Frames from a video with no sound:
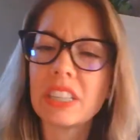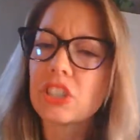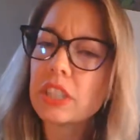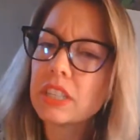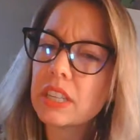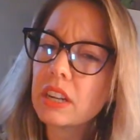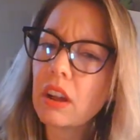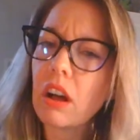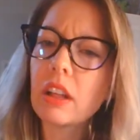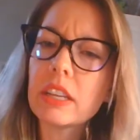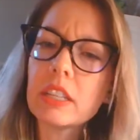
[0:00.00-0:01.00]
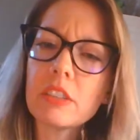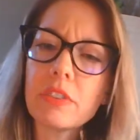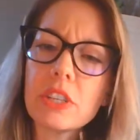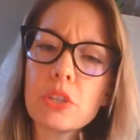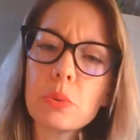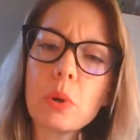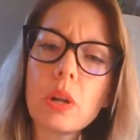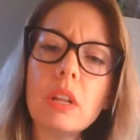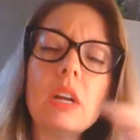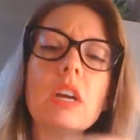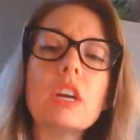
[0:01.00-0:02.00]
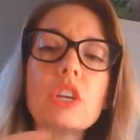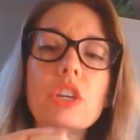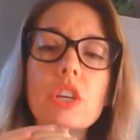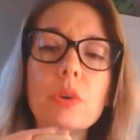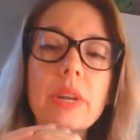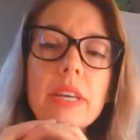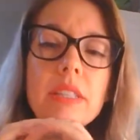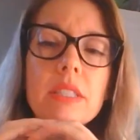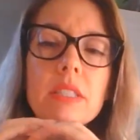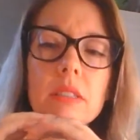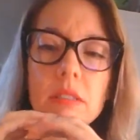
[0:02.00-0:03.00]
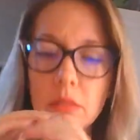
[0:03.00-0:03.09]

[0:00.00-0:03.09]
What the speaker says: She did it all individual units.